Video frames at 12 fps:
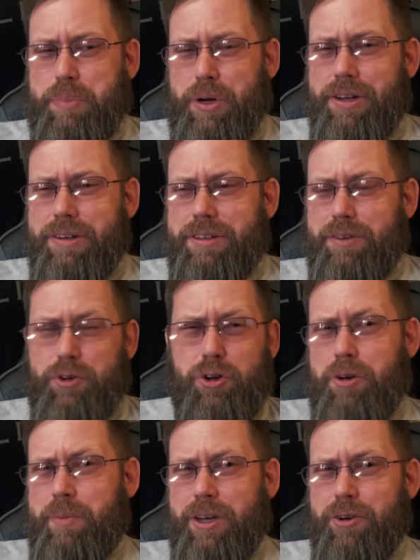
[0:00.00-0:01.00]
But if you're
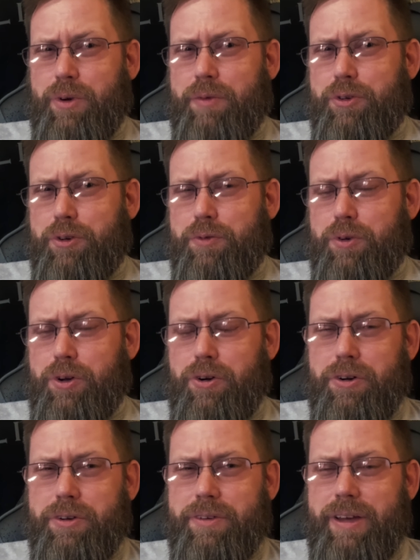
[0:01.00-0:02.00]
calling me a grifter for
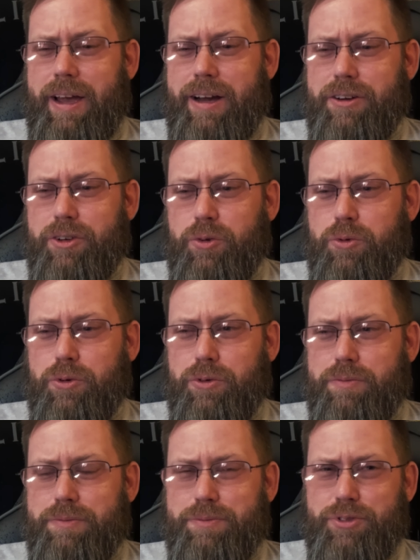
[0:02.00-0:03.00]
calling out your
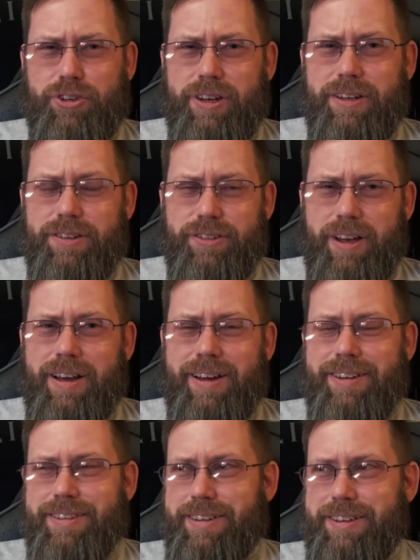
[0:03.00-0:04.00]
shitty
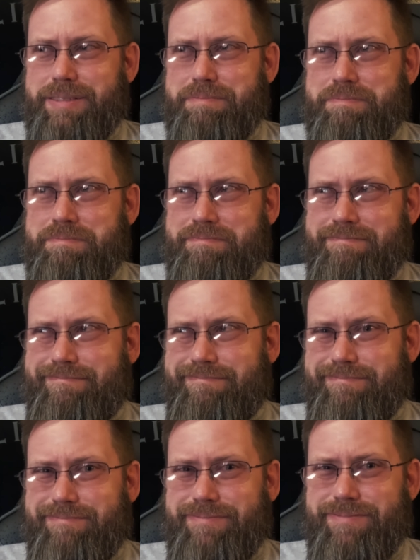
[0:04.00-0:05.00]
design, then
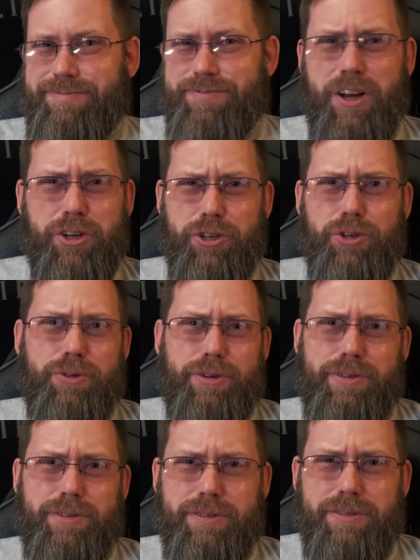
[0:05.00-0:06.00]
fuck you.
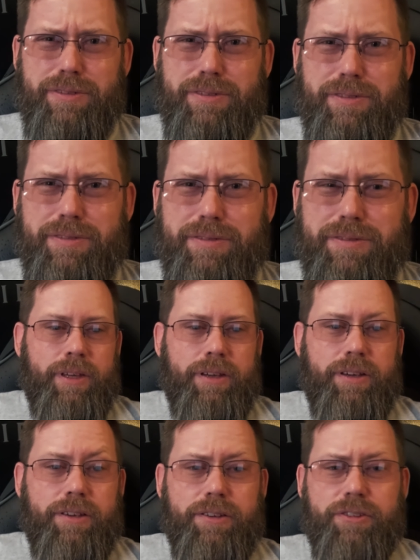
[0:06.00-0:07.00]

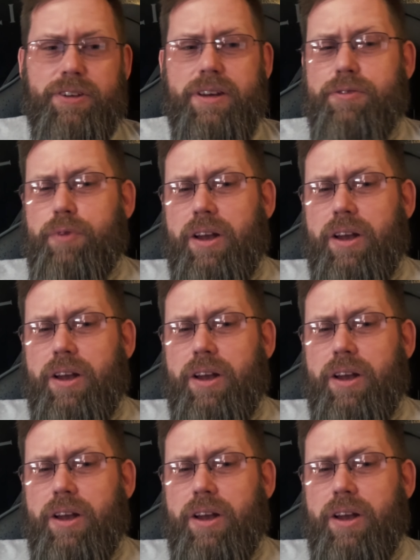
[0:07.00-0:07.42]
Stick to